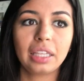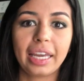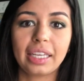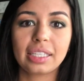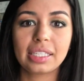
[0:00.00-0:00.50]

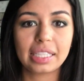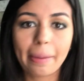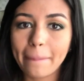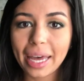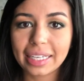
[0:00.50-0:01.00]
like
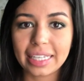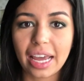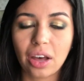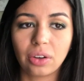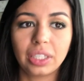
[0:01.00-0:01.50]
slim back
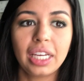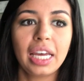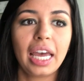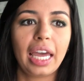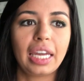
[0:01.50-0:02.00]
down.
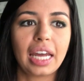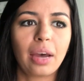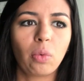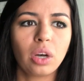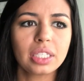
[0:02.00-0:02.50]
And
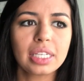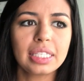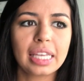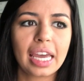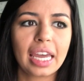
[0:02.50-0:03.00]
I want to
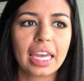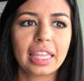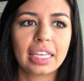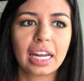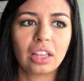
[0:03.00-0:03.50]
say
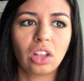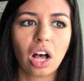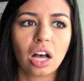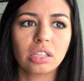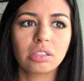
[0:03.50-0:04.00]
that I
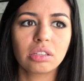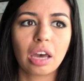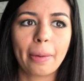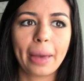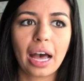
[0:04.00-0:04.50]
lost
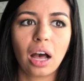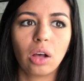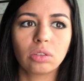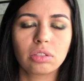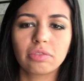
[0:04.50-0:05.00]

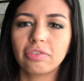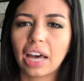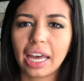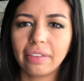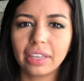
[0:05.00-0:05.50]
about
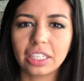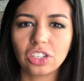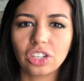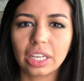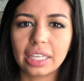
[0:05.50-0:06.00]
5
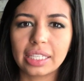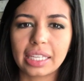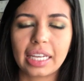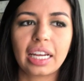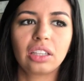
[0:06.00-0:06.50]
inches
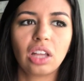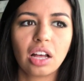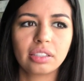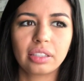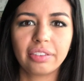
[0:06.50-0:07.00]
and I
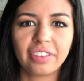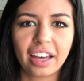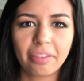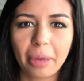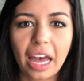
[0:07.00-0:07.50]
lost the
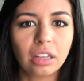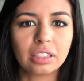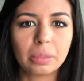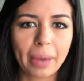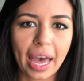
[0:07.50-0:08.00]
5
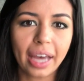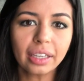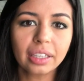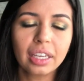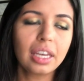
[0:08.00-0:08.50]
pounds
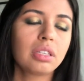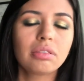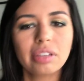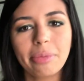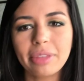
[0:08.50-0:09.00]
back. To
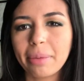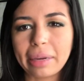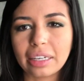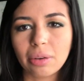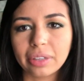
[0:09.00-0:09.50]
some that
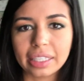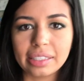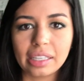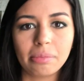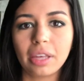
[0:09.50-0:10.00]
may not really
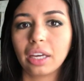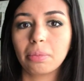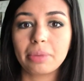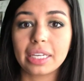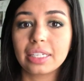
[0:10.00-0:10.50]
seem like
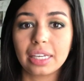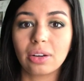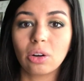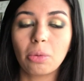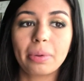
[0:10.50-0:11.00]
a big
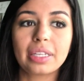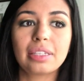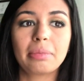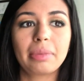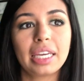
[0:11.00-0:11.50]
deal, but
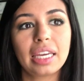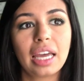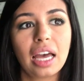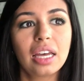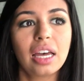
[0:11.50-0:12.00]
to me,